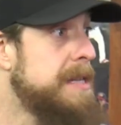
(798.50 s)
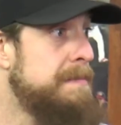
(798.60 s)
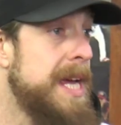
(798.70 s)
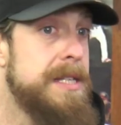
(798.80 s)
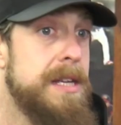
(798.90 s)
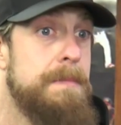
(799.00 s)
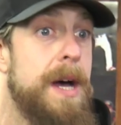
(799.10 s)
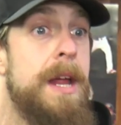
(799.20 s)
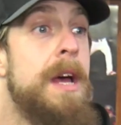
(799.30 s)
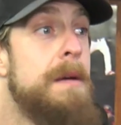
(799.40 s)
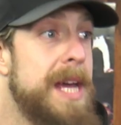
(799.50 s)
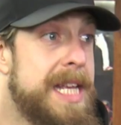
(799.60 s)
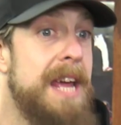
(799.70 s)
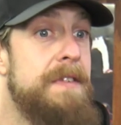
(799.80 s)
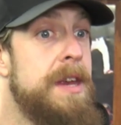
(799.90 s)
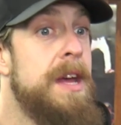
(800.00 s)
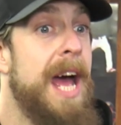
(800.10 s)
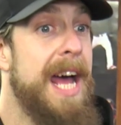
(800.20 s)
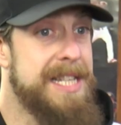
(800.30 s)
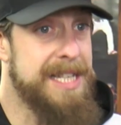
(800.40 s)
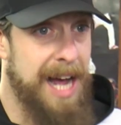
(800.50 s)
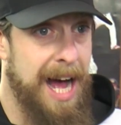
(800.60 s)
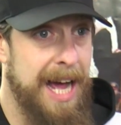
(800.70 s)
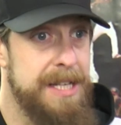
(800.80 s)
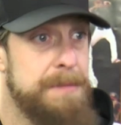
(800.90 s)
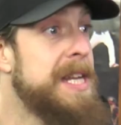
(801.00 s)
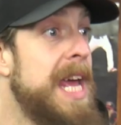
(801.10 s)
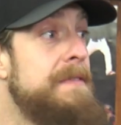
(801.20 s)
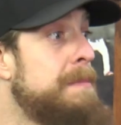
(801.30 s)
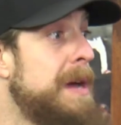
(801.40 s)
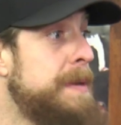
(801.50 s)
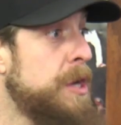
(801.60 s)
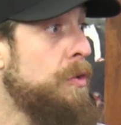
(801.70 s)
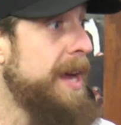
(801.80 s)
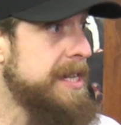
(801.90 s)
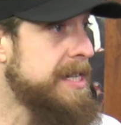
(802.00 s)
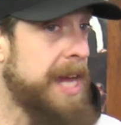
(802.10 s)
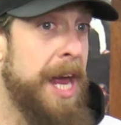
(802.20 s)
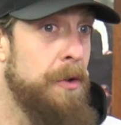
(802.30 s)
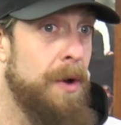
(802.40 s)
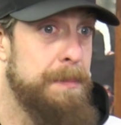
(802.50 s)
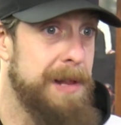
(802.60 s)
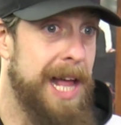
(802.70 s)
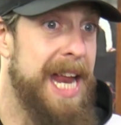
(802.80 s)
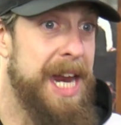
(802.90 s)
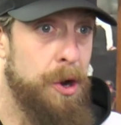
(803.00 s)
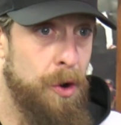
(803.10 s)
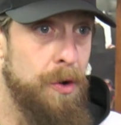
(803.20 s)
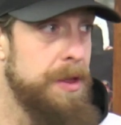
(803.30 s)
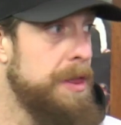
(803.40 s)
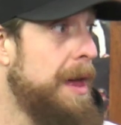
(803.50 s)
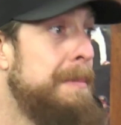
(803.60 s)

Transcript: It's amazing. But McDavid had size. McDavid might be the greatest skater on planet Earth.